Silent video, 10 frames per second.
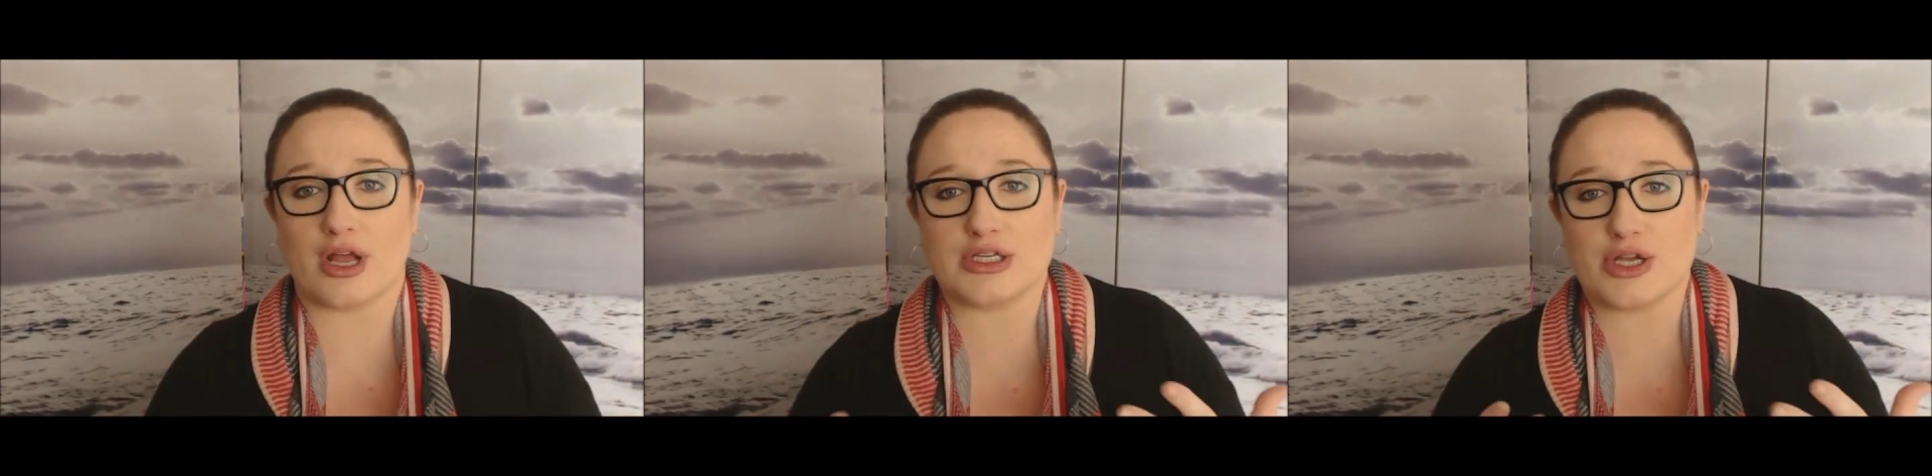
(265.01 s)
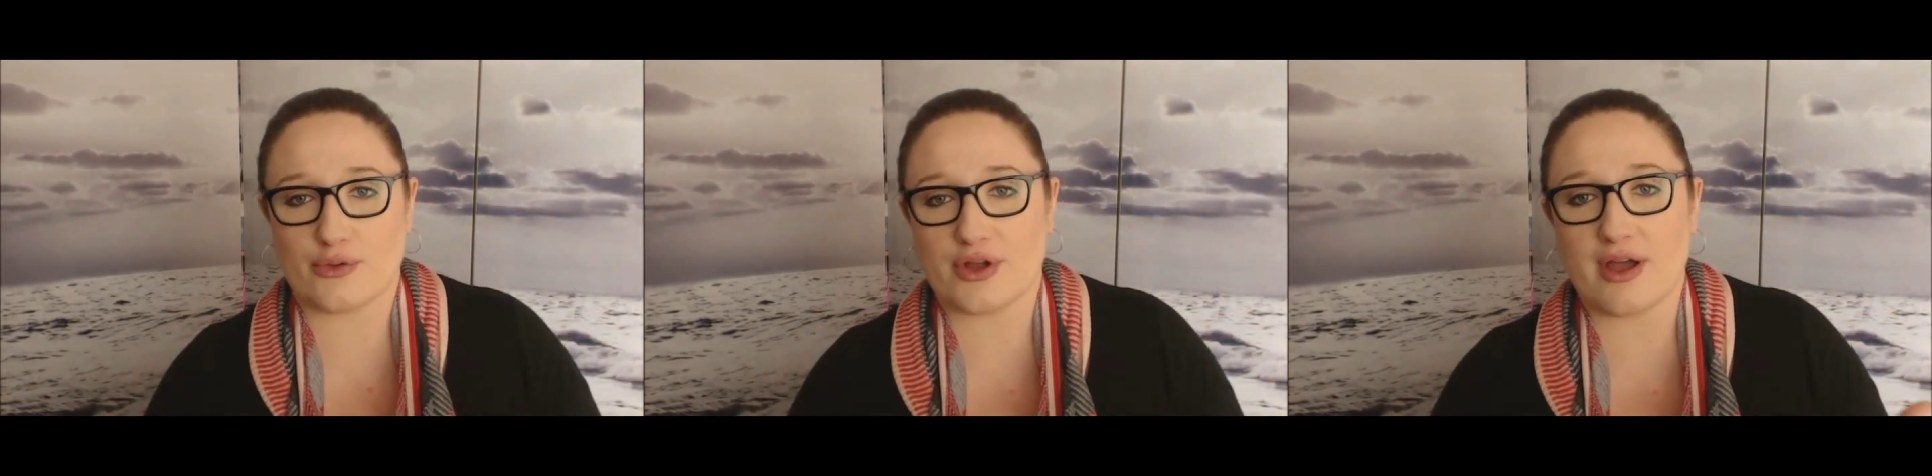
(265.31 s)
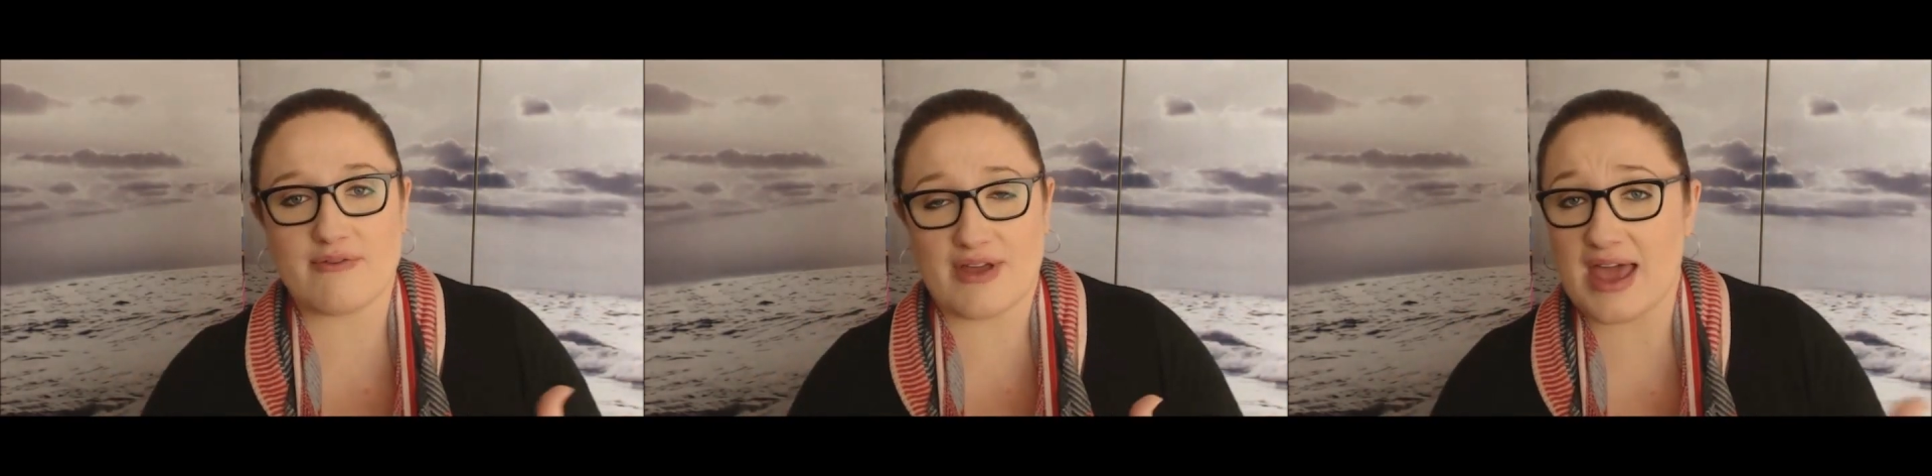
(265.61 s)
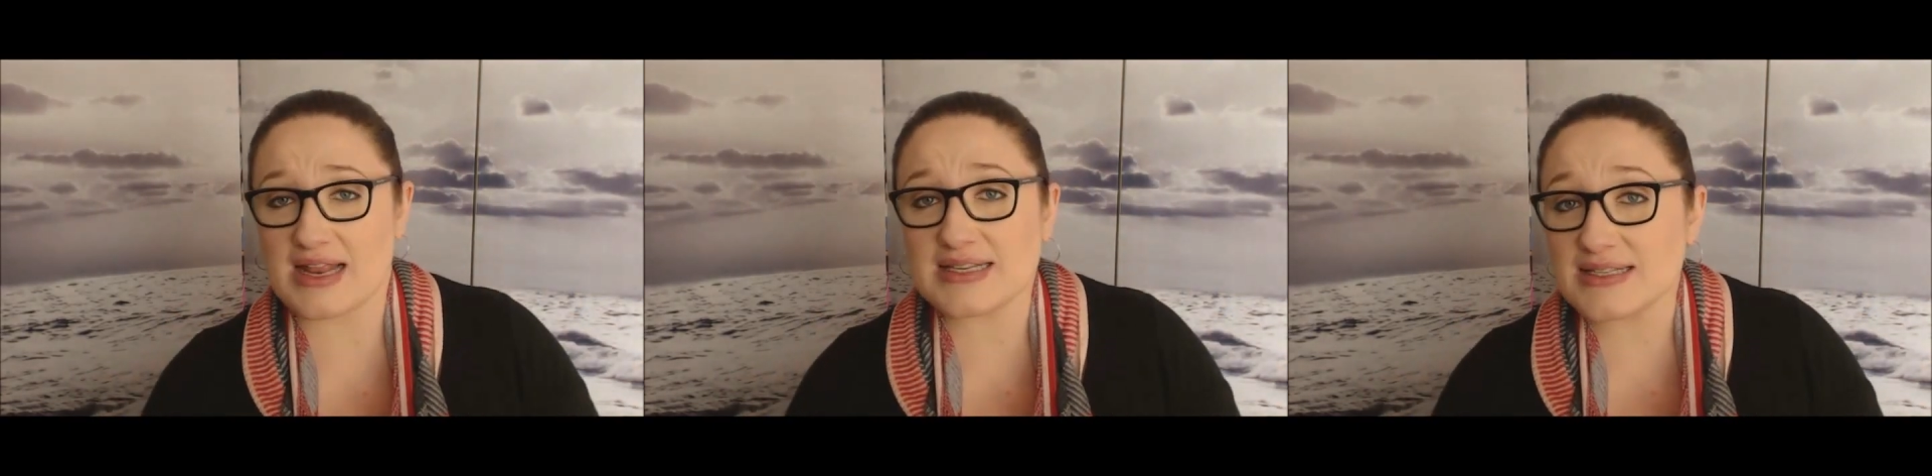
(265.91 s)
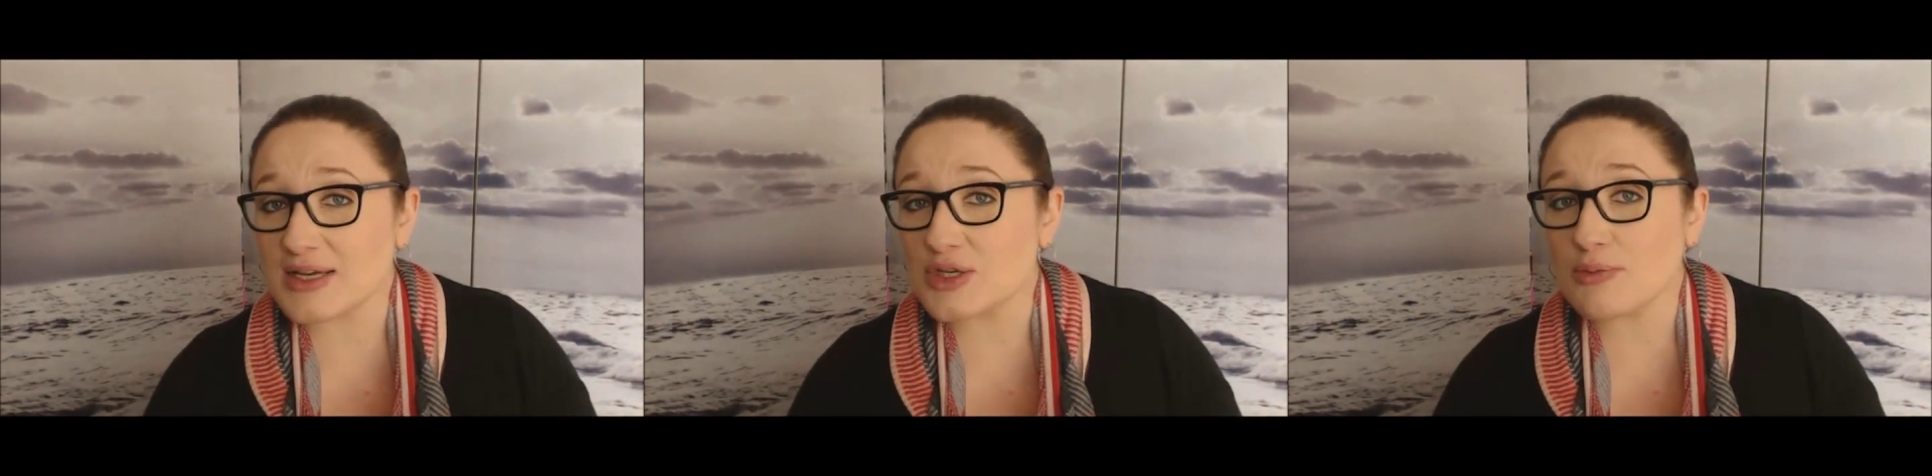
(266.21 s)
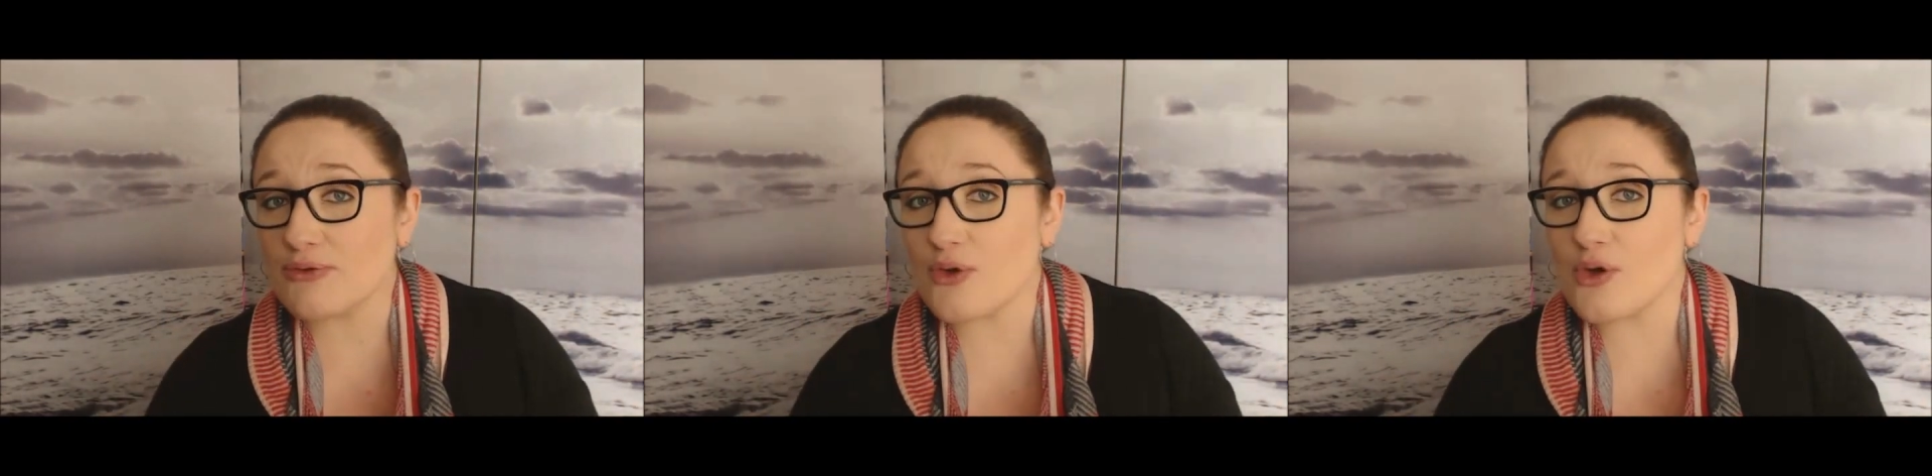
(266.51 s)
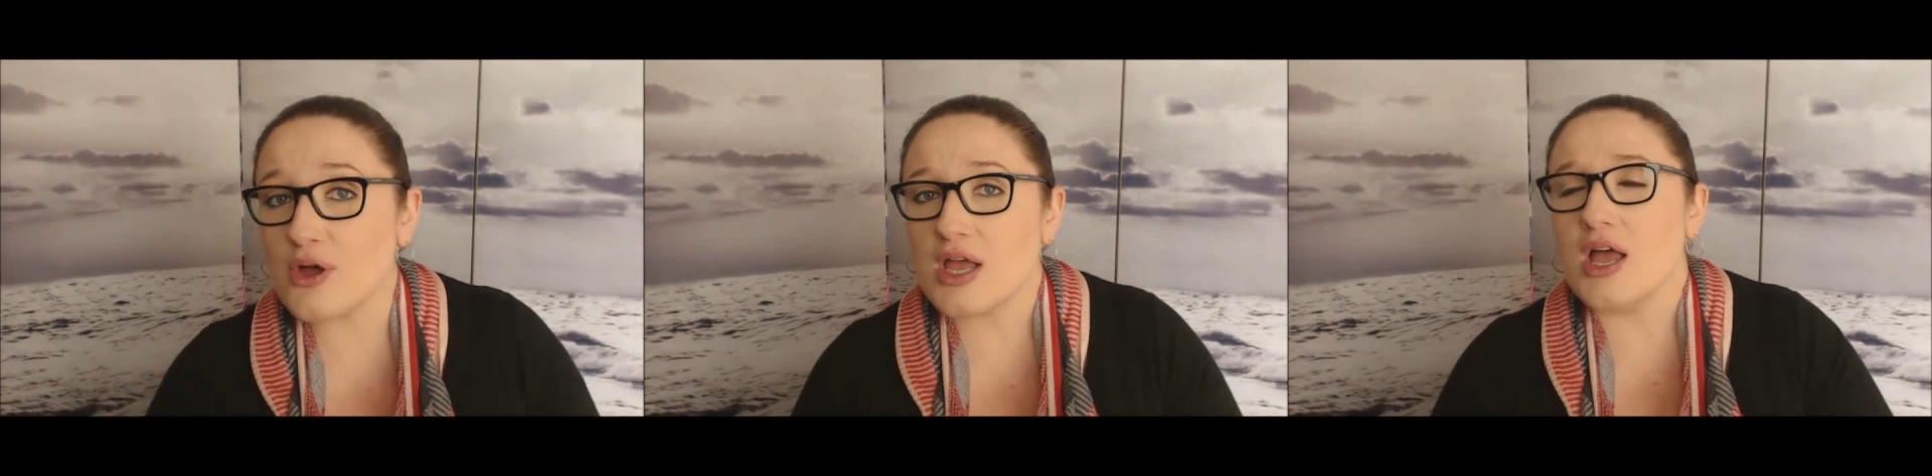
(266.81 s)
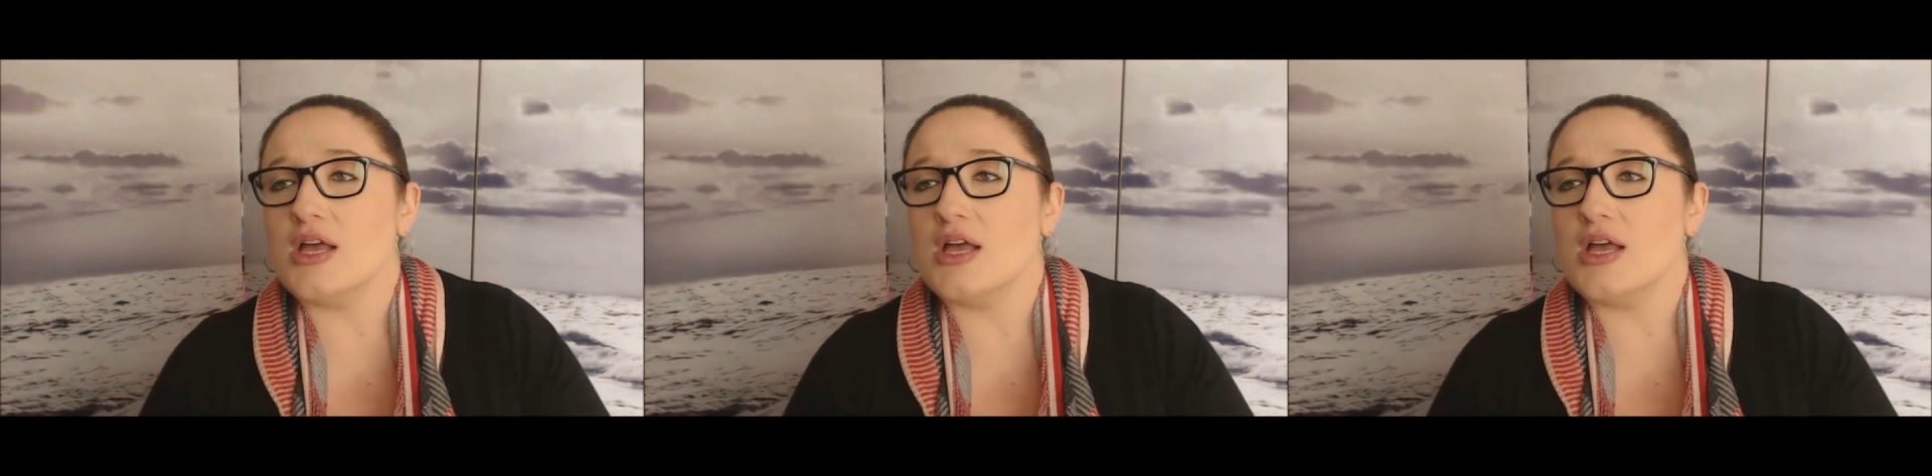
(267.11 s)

I've never had a C-section before,